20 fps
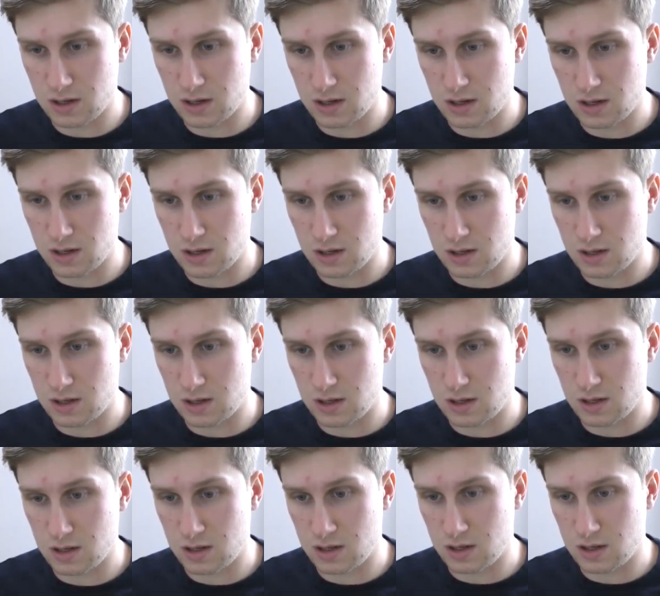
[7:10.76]

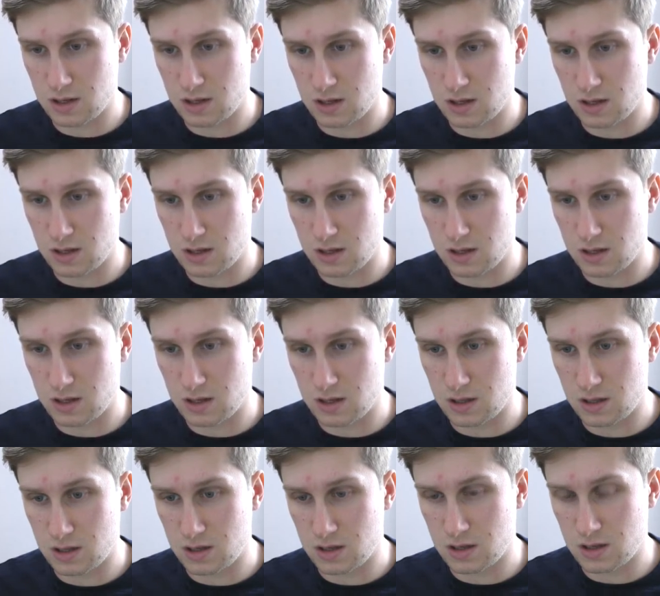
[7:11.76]
Nothing is said.